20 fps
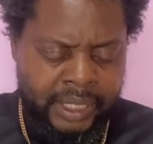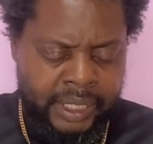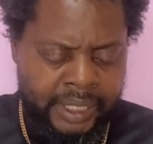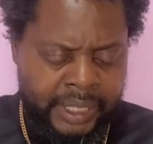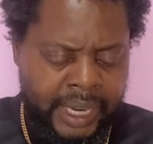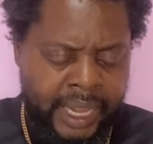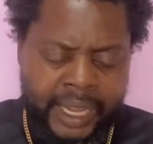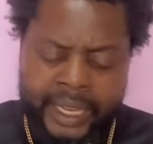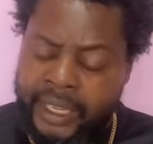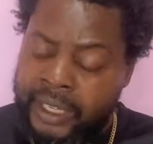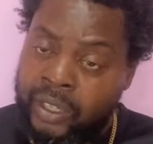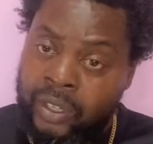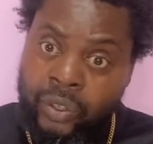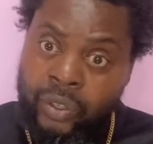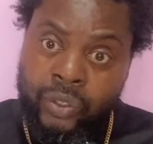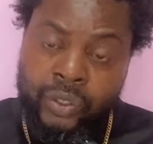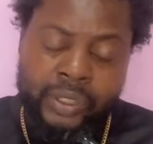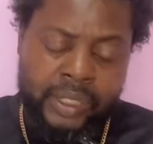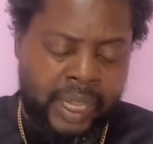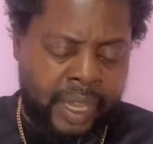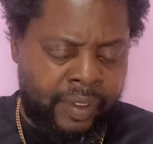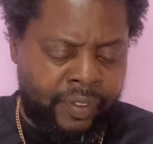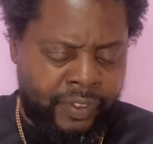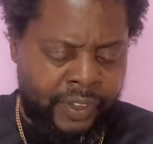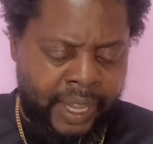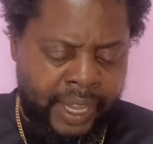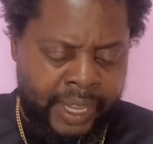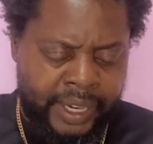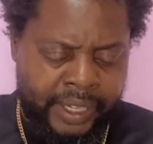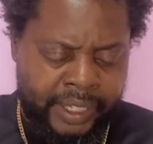That includes
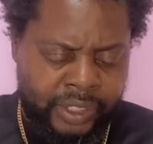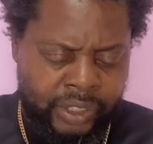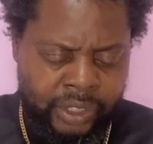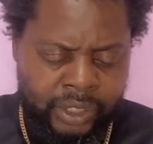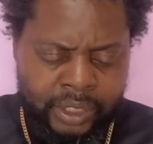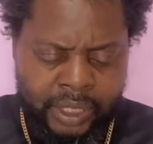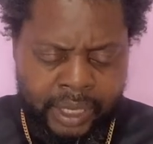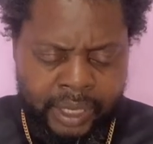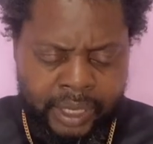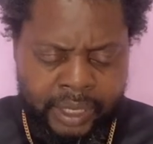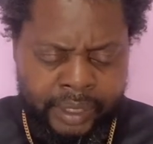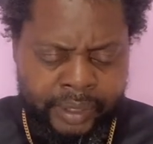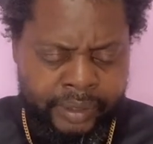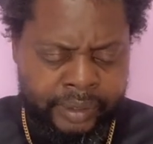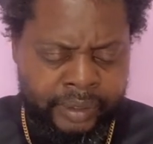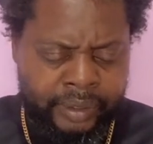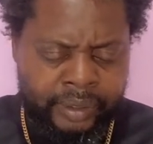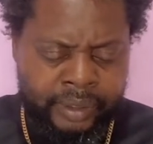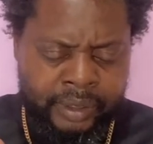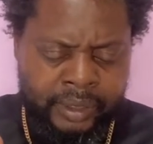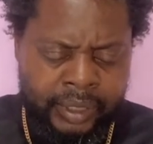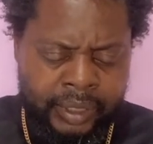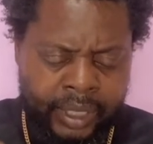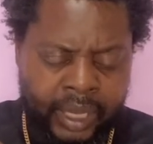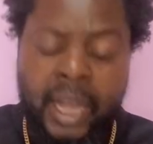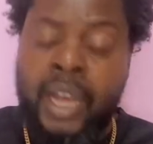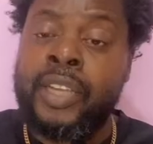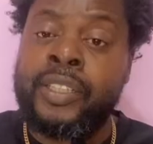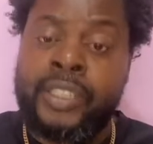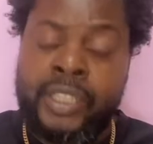Afghanistan,
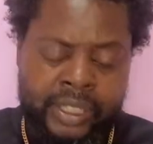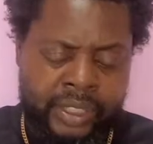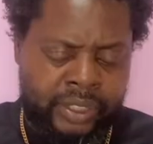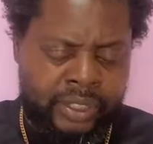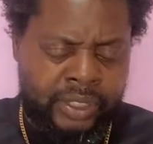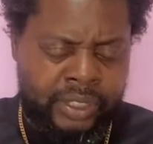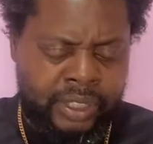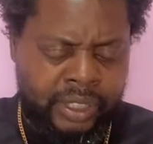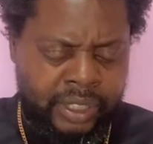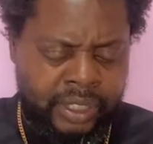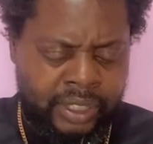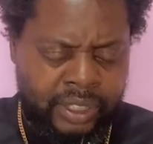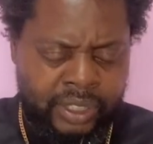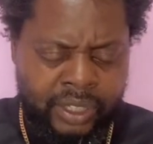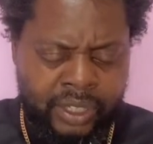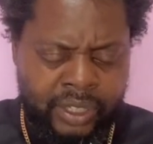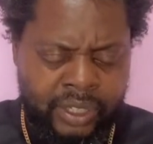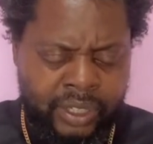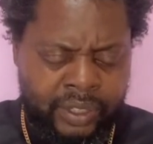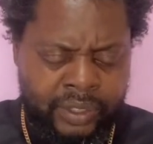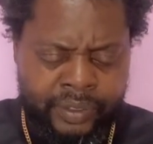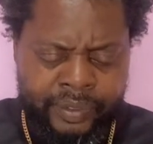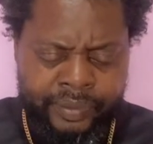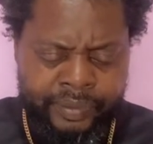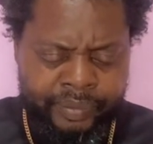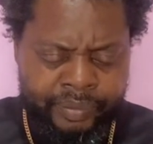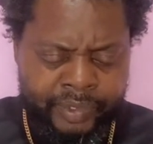Argentina,